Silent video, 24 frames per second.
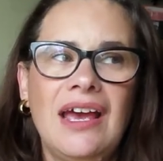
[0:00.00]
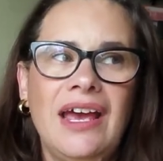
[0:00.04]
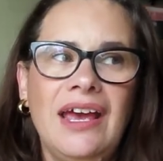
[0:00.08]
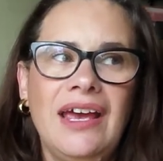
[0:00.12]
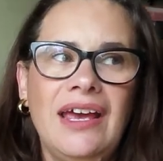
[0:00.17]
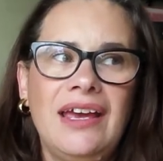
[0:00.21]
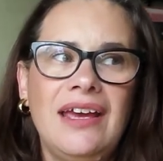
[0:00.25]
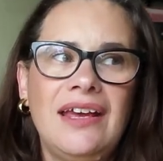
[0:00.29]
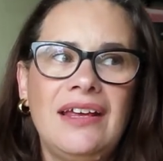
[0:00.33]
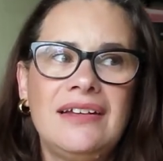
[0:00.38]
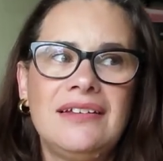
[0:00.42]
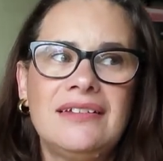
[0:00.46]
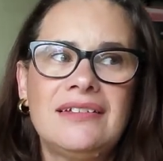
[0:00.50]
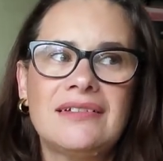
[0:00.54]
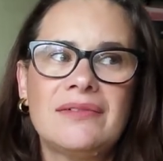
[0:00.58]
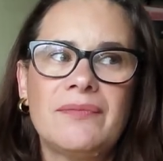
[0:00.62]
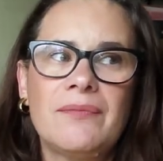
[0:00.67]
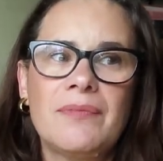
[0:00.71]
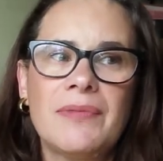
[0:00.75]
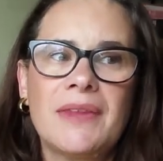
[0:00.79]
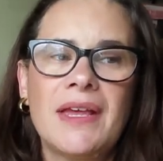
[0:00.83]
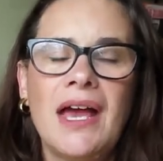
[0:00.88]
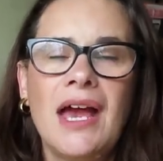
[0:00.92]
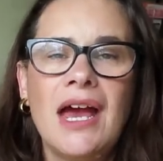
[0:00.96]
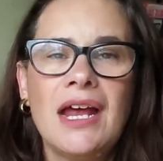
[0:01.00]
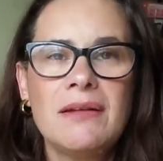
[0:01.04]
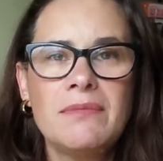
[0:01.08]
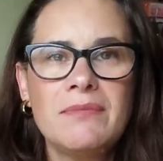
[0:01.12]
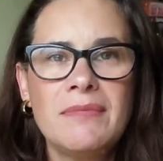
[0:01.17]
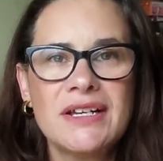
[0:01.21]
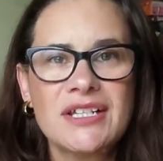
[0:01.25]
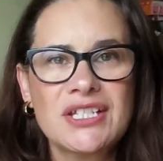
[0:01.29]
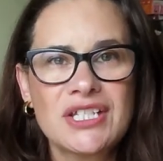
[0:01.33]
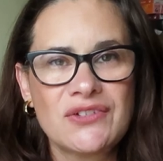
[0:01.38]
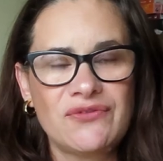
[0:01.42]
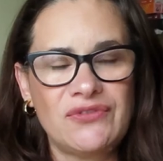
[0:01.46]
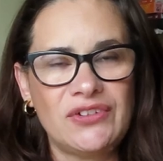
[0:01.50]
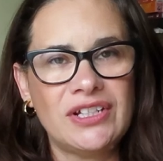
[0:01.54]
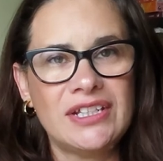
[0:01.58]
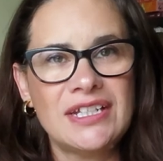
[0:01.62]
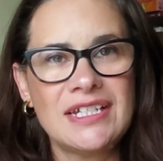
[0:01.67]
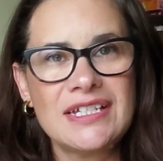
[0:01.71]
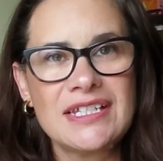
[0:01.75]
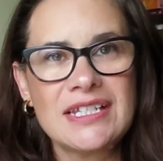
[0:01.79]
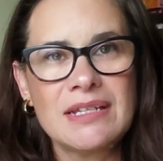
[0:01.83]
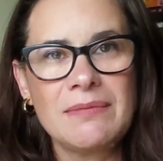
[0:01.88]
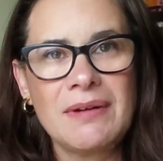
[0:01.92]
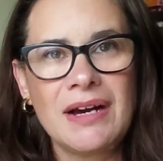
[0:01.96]
and I had mixed
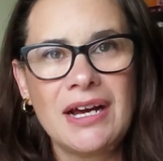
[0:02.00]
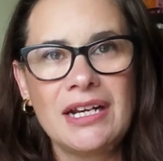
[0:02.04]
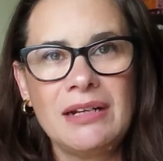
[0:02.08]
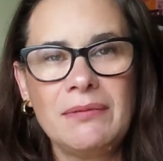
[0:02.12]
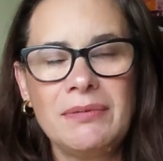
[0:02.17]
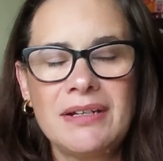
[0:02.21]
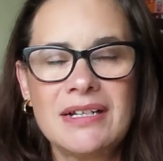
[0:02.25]
feelings about